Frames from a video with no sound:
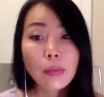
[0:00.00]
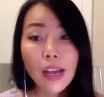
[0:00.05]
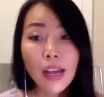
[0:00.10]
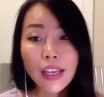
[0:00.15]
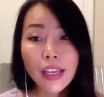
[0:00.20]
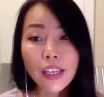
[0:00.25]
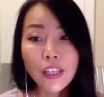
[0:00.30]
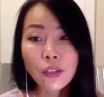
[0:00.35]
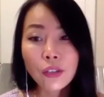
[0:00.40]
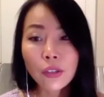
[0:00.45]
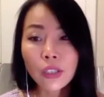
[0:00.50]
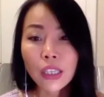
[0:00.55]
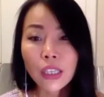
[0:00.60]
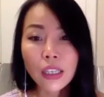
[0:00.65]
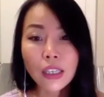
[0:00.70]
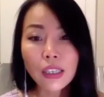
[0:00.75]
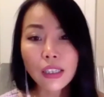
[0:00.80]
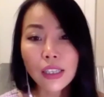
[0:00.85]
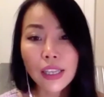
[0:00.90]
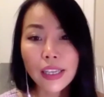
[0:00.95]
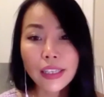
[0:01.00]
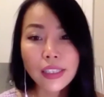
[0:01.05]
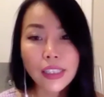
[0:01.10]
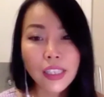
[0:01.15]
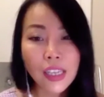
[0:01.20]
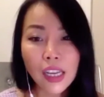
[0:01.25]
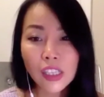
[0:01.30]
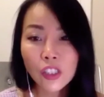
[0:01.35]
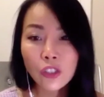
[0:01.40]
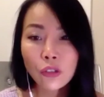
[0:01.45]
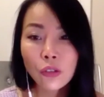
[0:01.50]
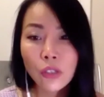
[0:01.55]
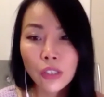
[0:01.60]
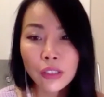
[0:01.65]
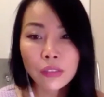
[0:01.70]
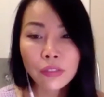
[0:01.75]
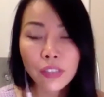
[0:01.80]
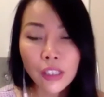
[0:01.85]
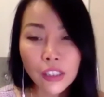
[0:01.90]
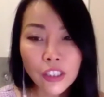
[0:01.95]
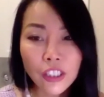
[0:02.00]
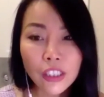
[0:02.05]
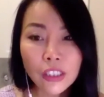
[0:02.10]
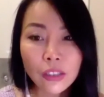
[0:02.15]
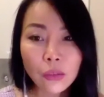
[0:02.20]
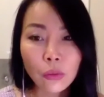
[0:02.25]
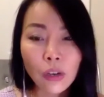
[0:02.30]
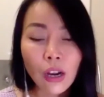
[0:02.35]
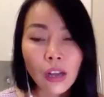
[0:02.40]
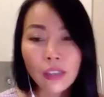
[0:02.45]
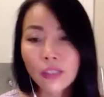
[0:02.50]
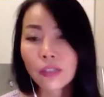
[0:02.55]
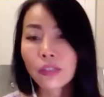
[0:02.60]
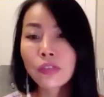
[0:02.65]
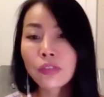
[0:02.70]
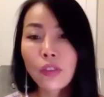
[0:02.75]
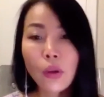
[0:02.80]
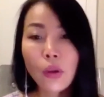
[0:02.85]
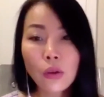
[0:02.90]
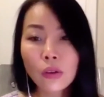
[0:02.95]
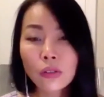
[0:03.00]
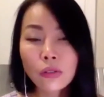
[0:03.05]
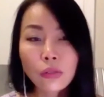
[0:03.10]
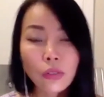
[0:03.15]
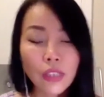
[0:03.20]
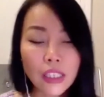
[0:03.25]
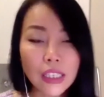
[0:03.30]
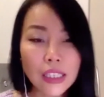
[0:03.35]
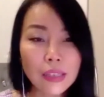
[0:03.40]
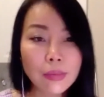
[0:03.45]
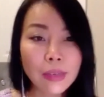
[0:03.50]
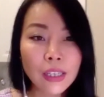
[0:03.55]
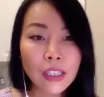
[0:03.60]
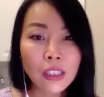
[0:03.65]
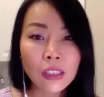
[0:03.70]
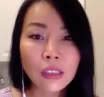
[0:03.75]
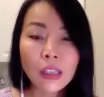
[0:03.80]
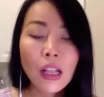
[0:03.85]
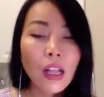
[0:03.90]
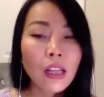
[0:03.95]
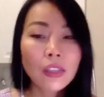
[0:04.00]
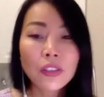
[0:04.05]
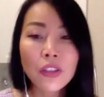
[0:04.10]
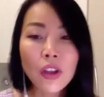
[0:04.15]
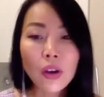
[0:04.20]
by your like electronic version or on your phone or email.